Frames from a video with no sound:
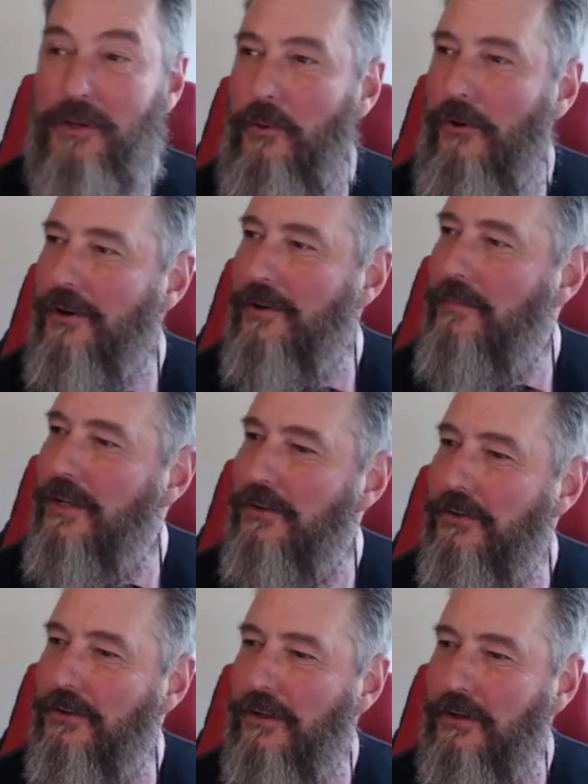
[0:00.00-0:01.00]
pointed me
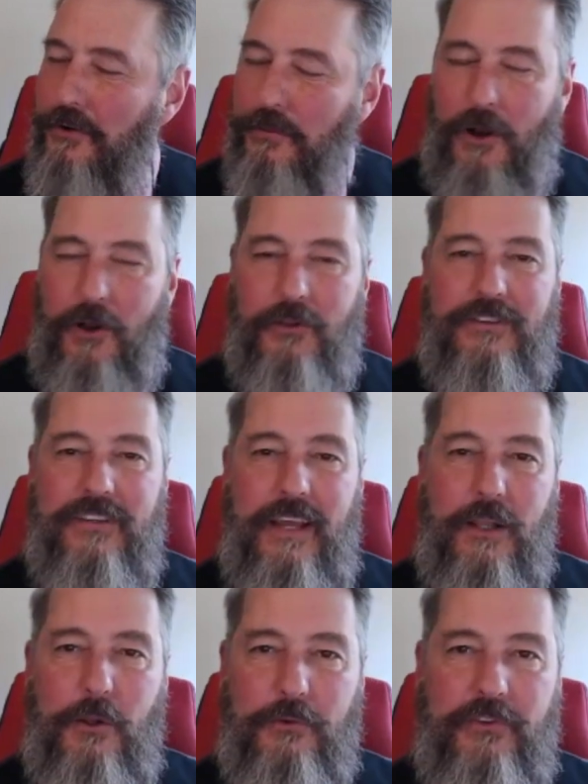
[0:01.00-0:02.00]
to a group called
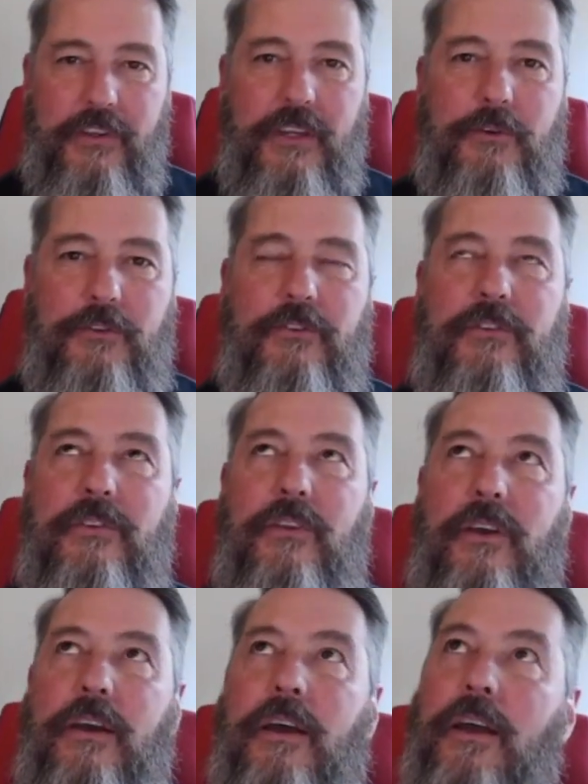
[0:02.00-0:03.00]
TLOC, which is
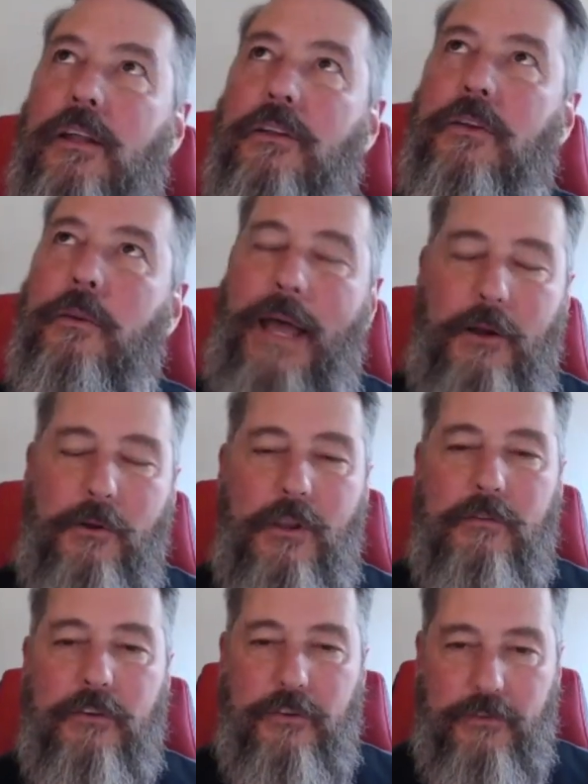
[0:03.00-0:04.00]
Tobacco
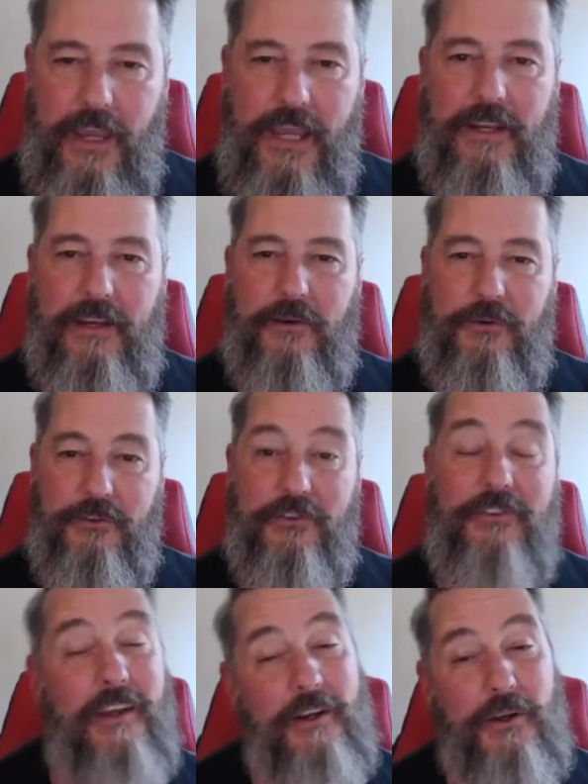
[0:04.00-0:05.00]
Lovers of Canada, which is
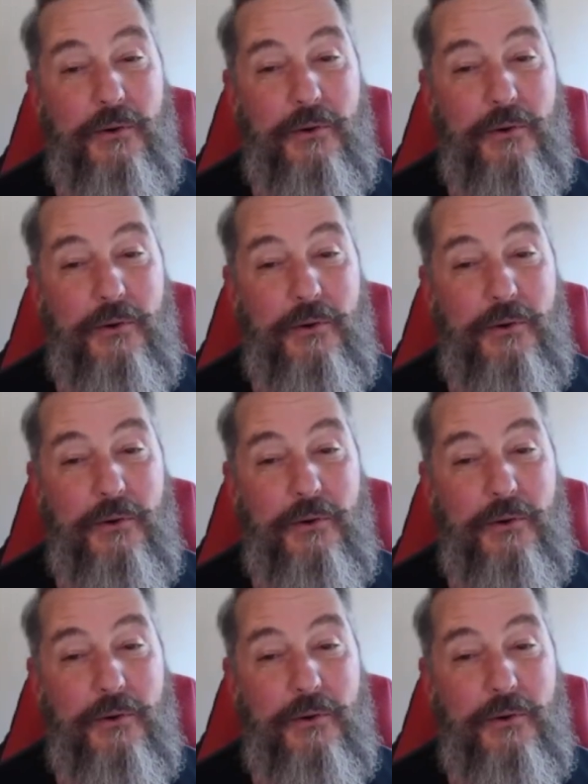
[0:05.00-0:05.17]
kind of cool,